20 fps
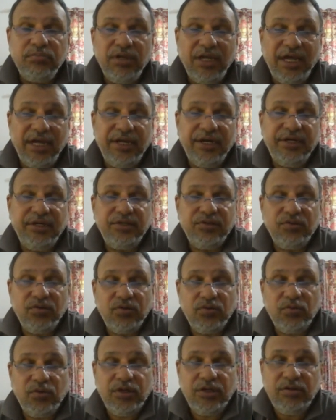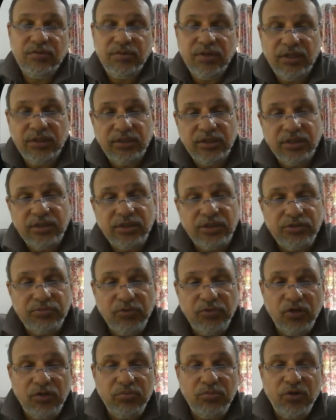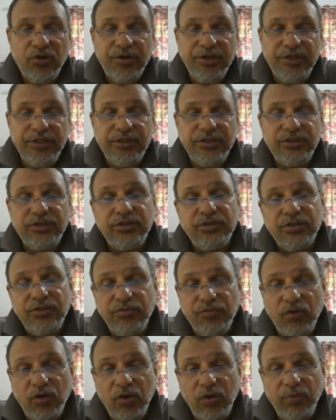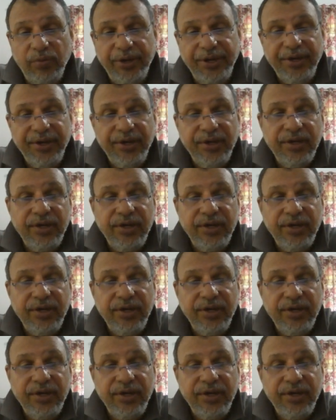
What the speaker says: planet or whatever other small body is revolving,